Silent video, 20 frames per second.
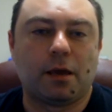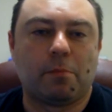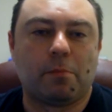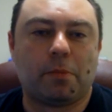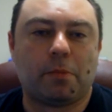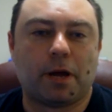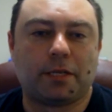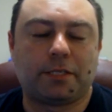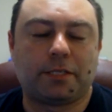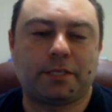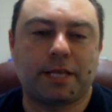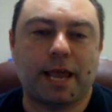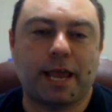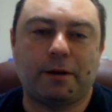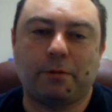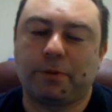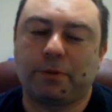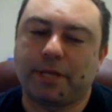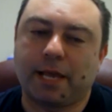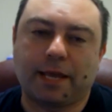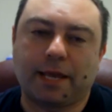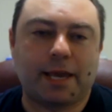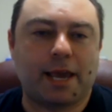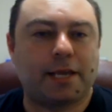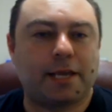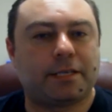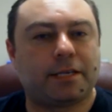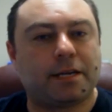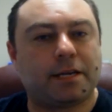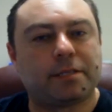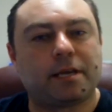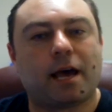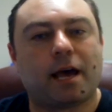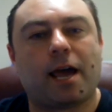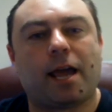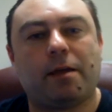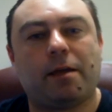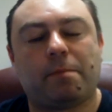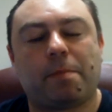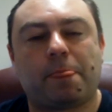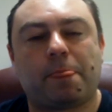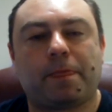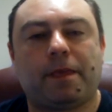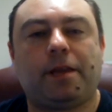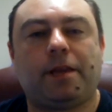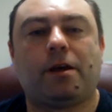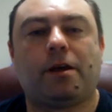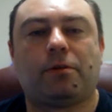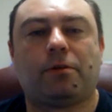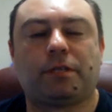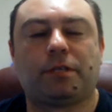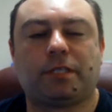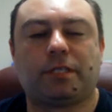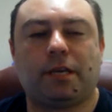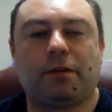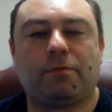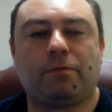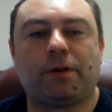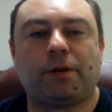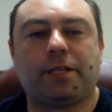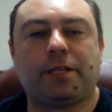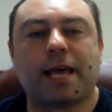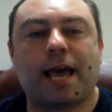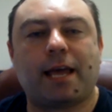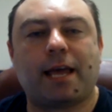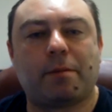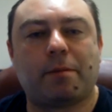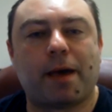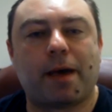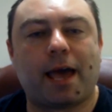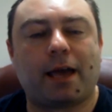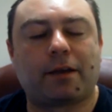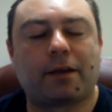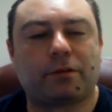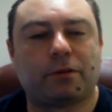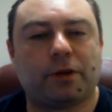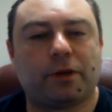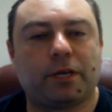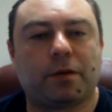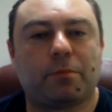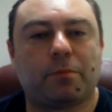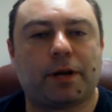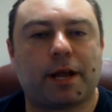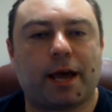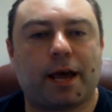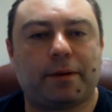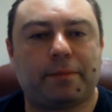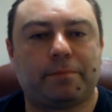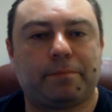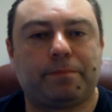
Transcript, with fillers: But state, we take case at a time, you know, to see if we need to add it back. Got it.